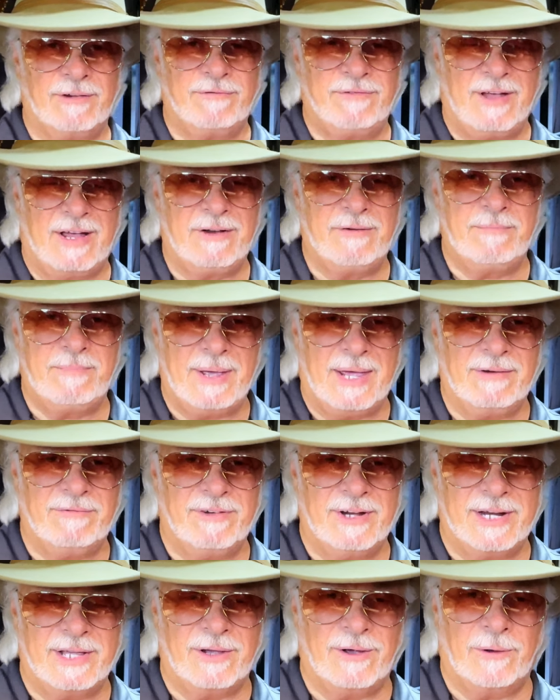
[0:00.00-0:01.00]
fountain pen
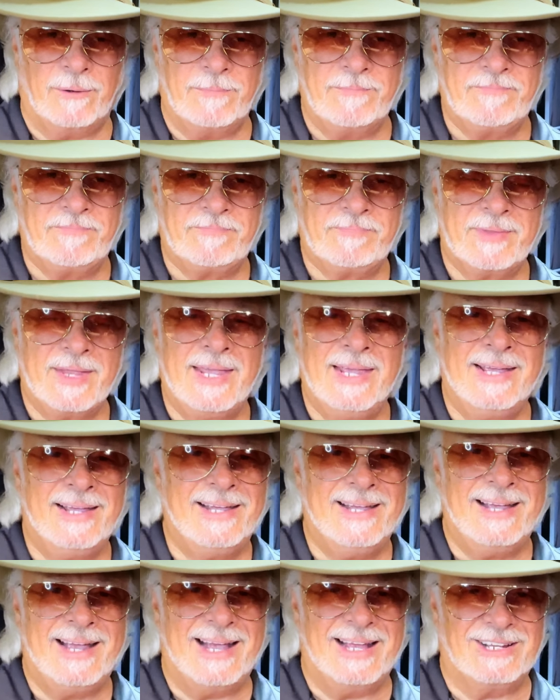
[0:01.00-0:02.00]
video.
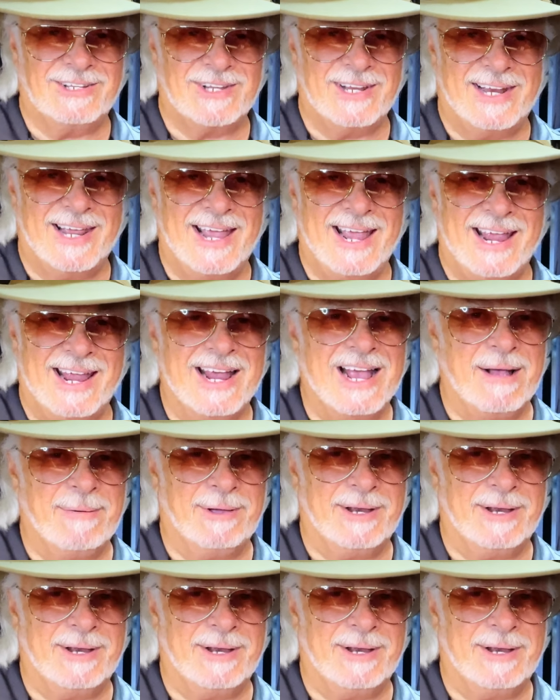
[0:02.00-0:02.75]
And today I'm